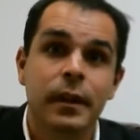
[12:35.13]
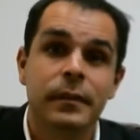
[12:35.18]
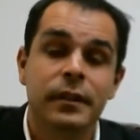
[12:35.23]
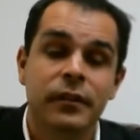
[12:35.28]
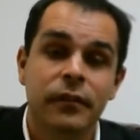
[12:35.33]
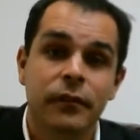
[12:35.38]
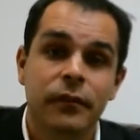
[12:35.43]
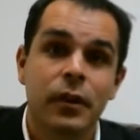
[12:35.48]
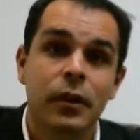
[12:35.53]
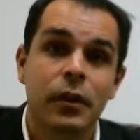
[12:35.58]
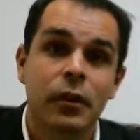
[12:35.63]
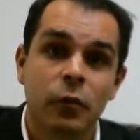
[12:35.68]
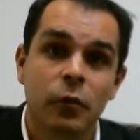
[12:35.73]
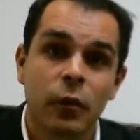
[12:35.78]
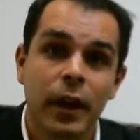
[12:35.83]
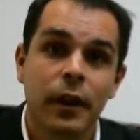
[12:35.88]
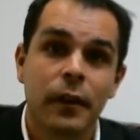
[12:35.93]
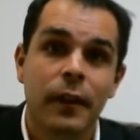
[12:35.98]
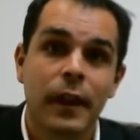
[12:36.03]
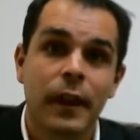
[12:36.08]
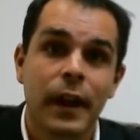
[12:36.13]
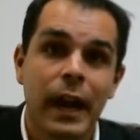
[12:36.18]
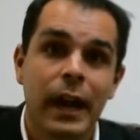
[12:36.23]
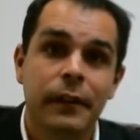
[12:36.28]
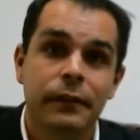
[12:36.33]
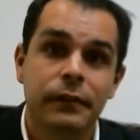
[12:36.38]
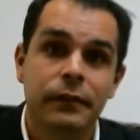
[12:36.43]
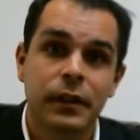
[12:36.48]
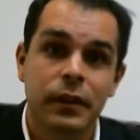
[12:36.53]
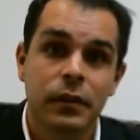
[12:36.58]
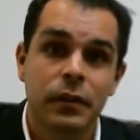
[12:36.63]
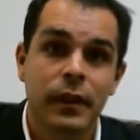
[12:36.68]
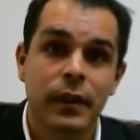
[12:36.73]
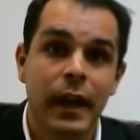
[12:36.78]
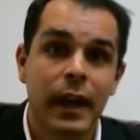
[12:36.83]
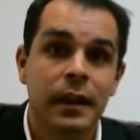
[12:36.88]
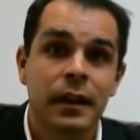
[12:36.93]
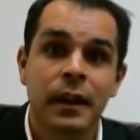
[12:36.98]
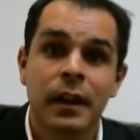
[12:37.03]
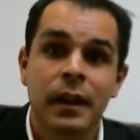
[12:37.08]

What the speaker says: It's very rare that I have to do that.